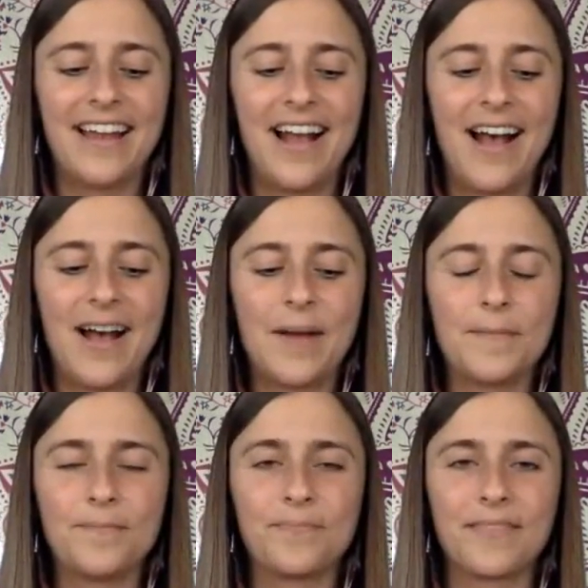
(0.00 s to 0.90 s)

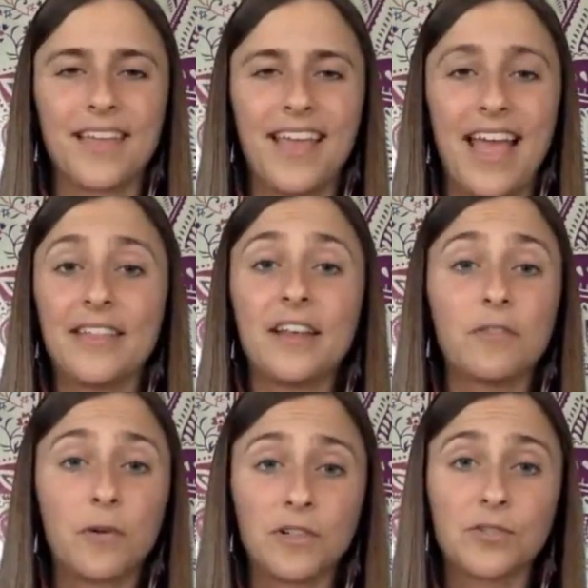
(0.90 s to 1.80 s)
And then of
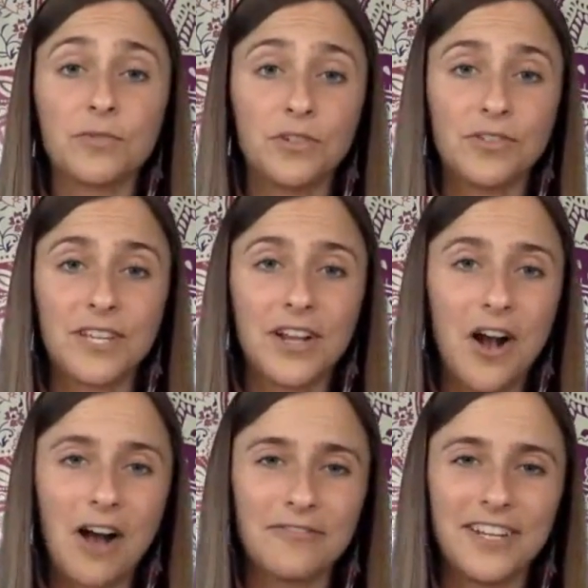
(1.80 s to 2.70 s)
course, reducing
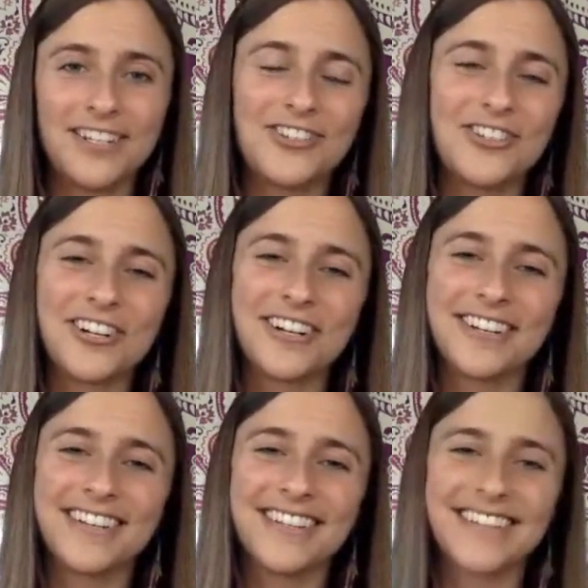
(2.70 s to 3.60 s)
coffee and sugar and
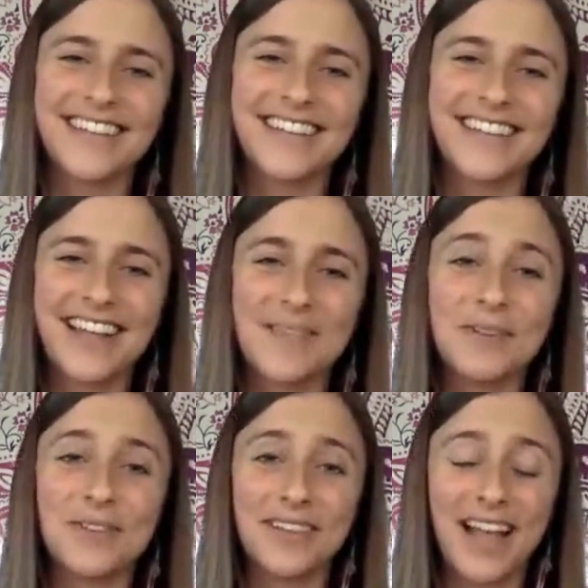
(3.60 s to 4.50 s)
things like that can be
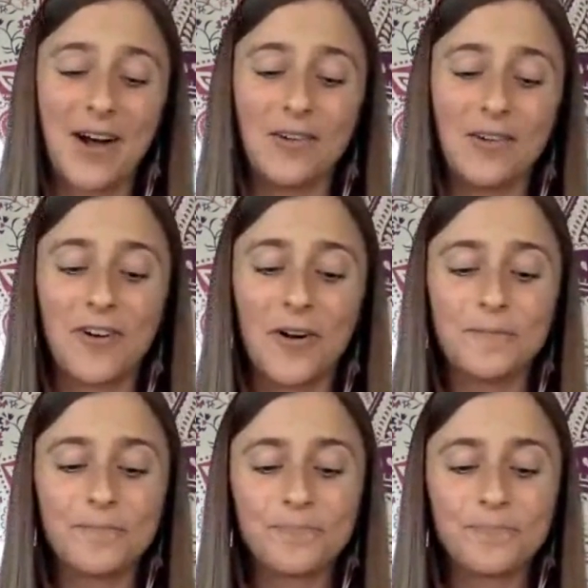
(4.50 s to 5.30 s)
really helpful.